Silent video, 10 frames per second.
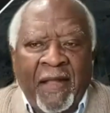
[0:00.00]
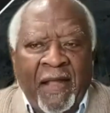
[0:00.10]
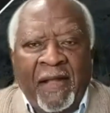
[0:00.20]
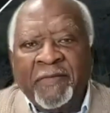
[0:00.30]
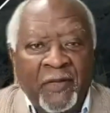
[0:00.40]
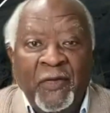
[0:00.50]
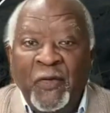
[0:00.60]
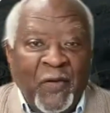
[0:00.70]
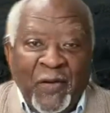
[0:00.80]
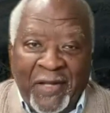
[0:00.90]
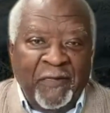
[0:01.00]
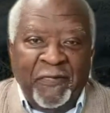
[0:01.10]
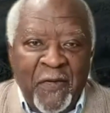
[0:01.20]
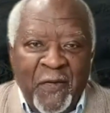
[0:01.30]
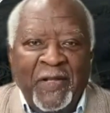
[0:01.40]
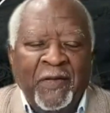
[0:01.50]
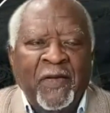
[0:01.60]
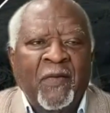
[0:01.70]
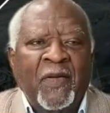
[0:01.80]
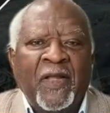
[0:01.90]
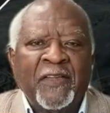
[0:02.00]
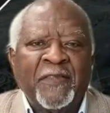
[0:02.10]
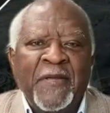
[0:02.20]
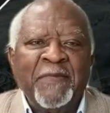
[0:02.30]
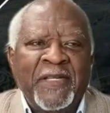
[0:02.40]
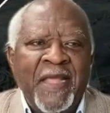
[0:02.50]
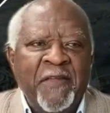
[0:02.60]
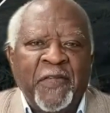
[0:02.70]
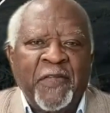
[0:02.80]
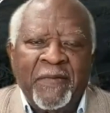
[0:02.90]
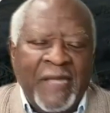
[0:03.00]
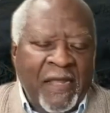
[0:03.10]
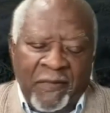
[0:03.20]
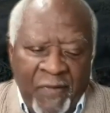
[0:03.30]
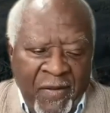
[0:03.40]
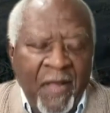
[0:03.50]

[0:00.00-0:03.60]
leucoid, if you will, or lost pigmentation and